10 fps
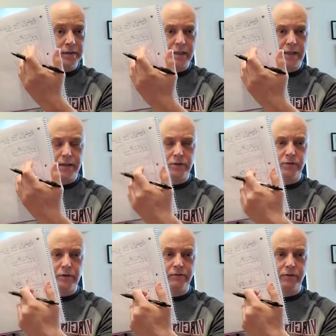this idea is
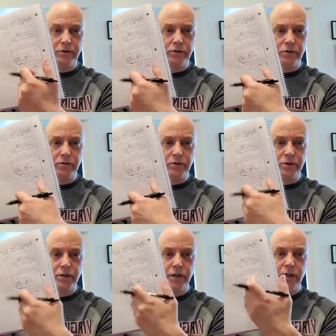really for those
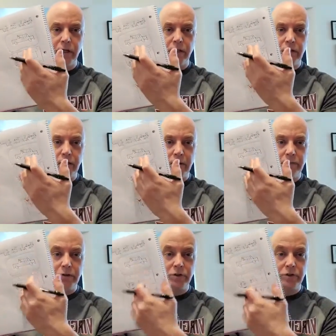students that might
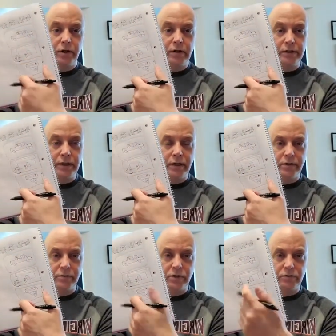be struggling to get
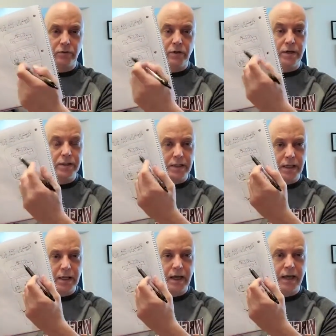themselves organized.
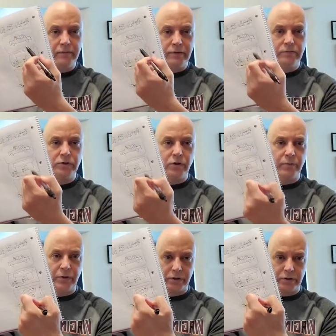Again, have them draw
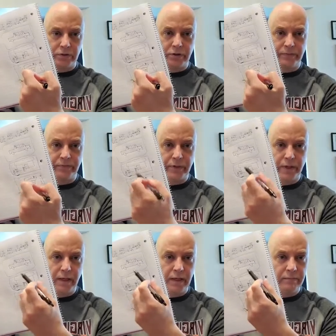pictures,
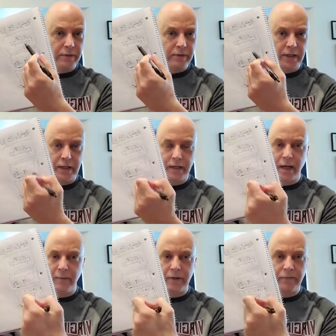okay? Maybe like a
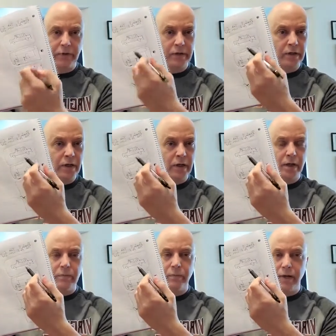comic book,
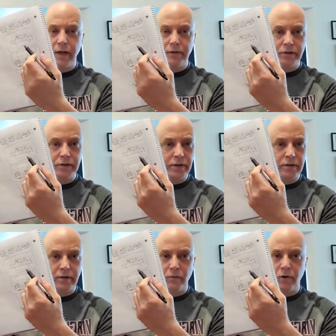but there's
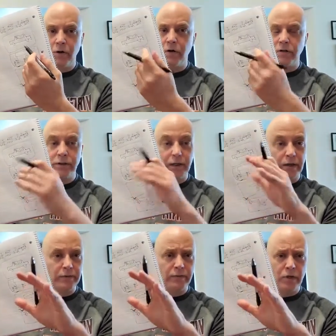nothing wrong to
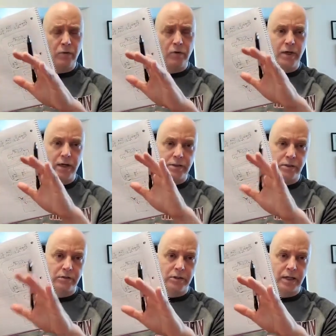help them get organized
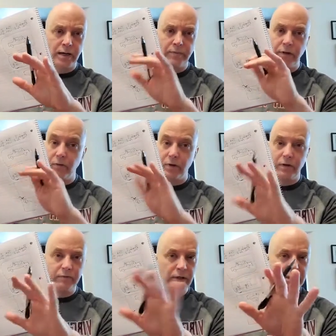on their topic,
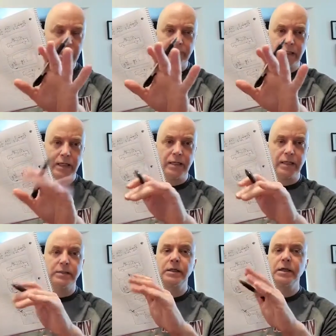whatever that topic
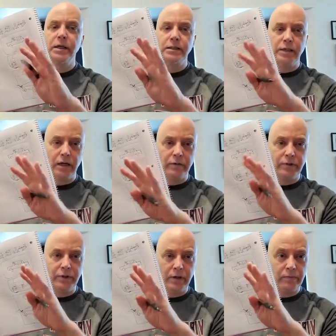is, to help
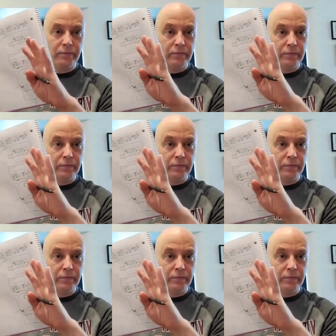them